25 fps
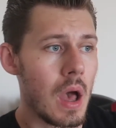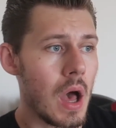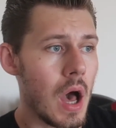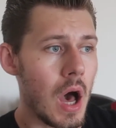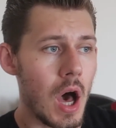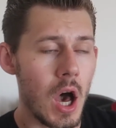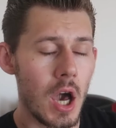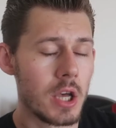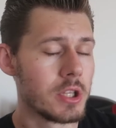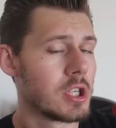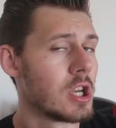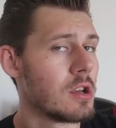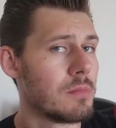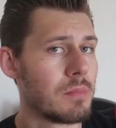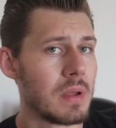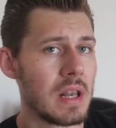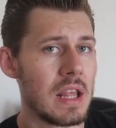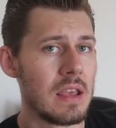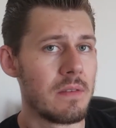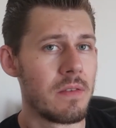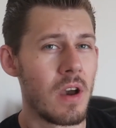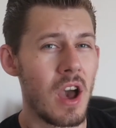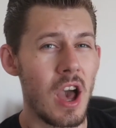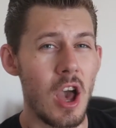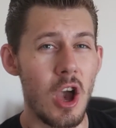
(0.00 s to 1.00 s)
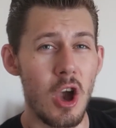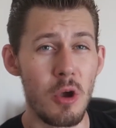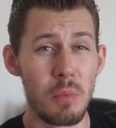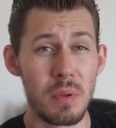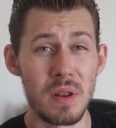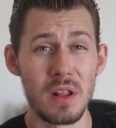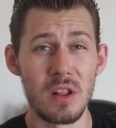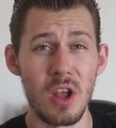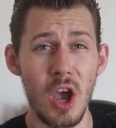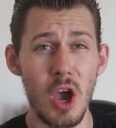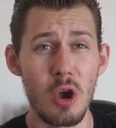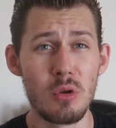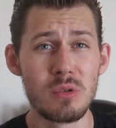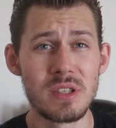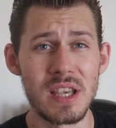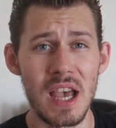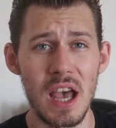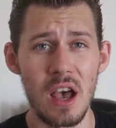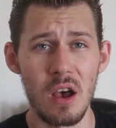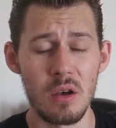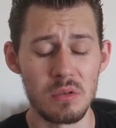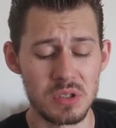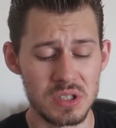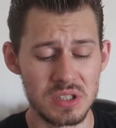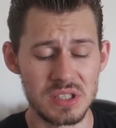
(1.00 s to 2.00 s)
I don't believe opening
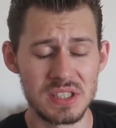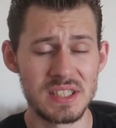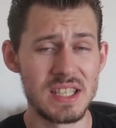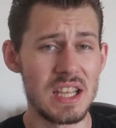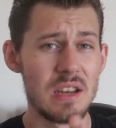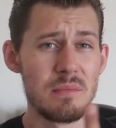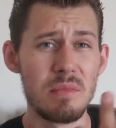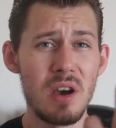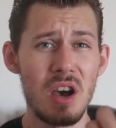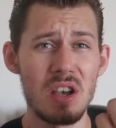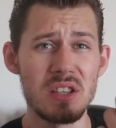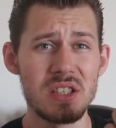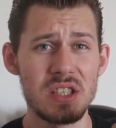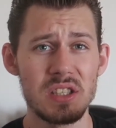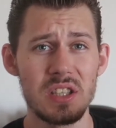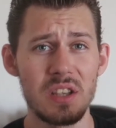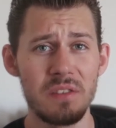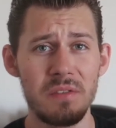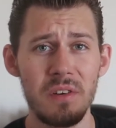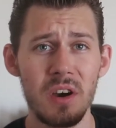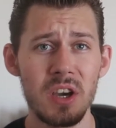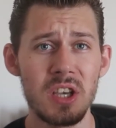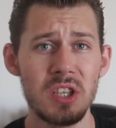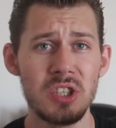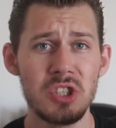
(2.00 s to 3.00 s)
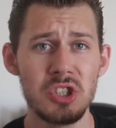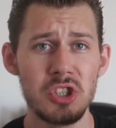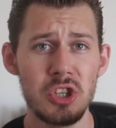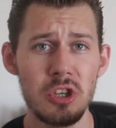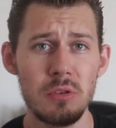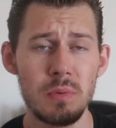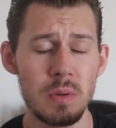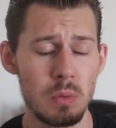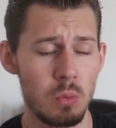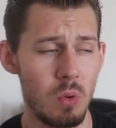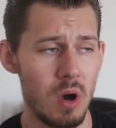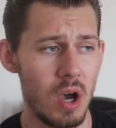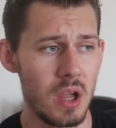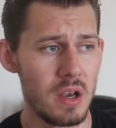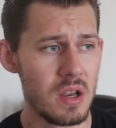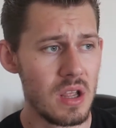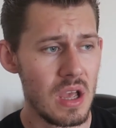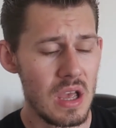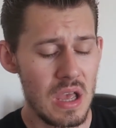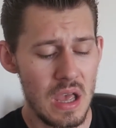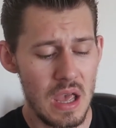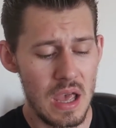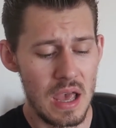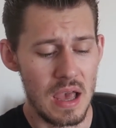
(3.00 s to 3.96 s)
hotels. Cinemas is a fucking stupid one.